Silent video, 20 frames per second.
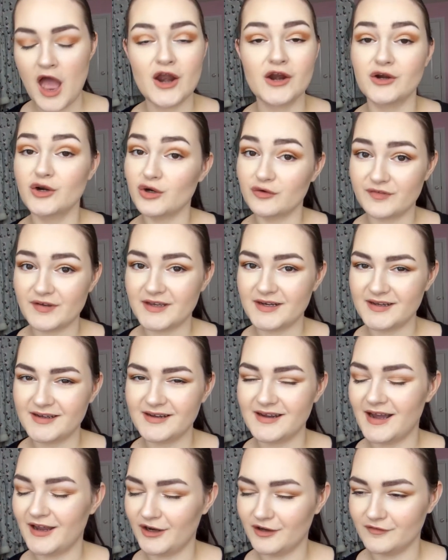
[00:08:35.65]
Novena
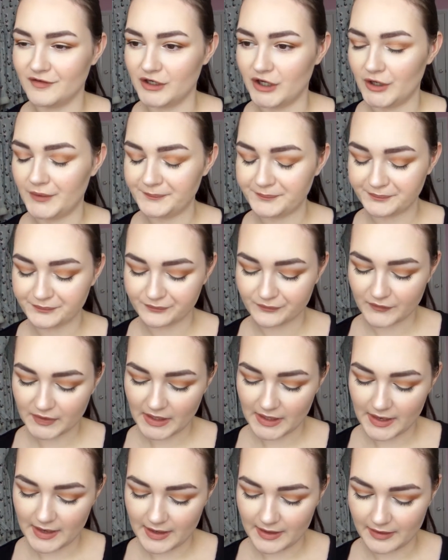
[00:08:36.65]
I love a lot.
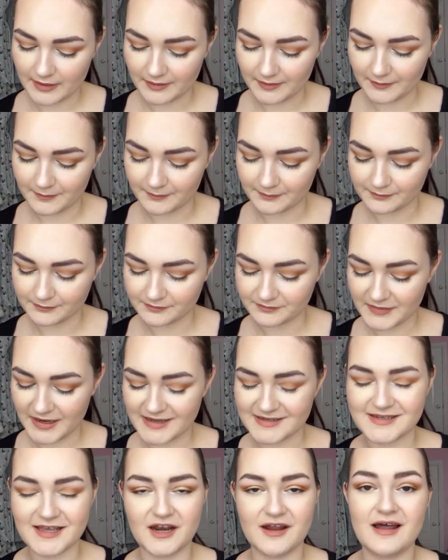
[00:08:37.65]
I
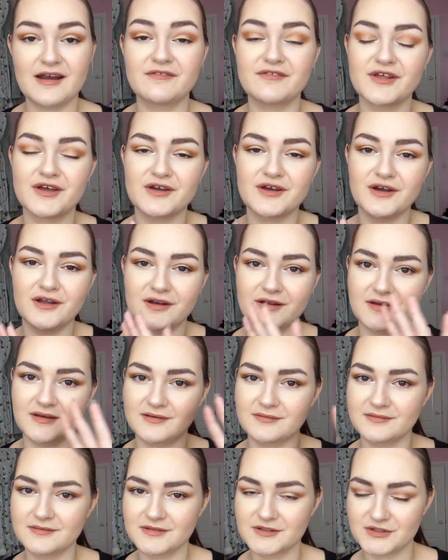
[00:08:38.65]
said I love the
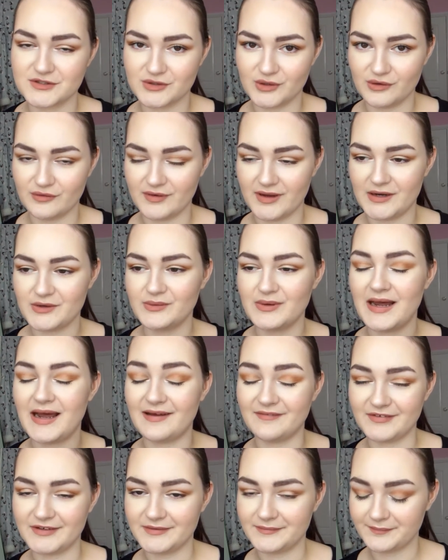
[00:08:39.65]
colour story. I don't
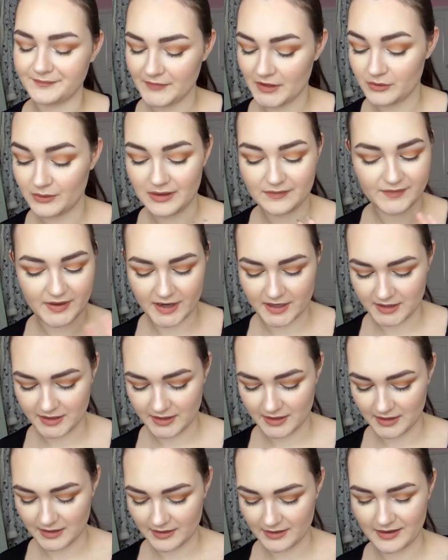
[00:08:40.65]
have it. I don't have
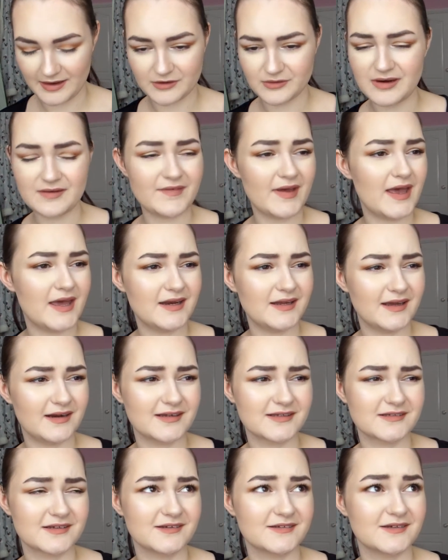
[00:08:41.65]
any
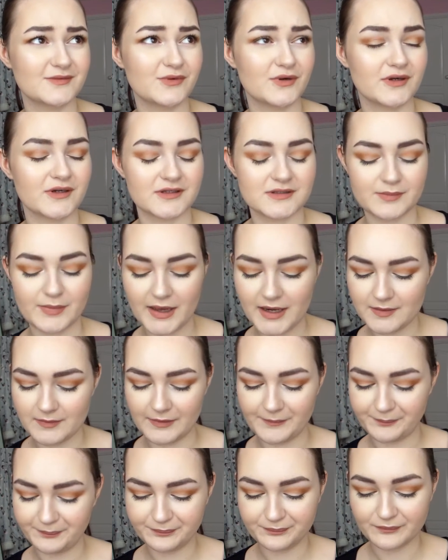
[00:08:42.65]
Anastasia products. But
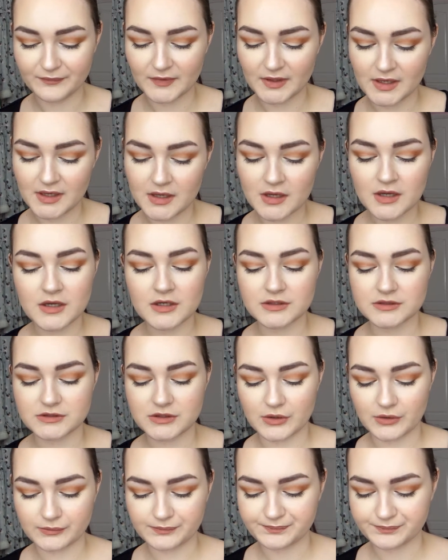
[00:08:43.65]
anyway,
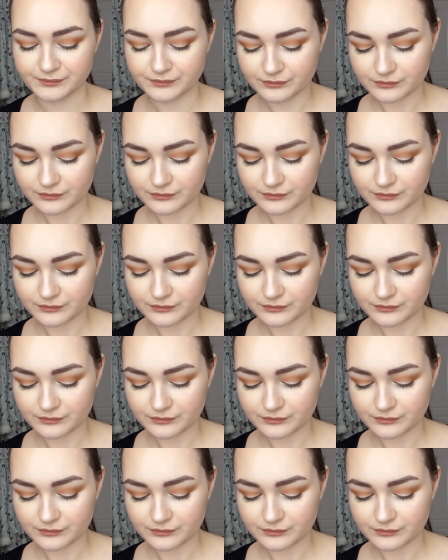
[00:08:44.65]
so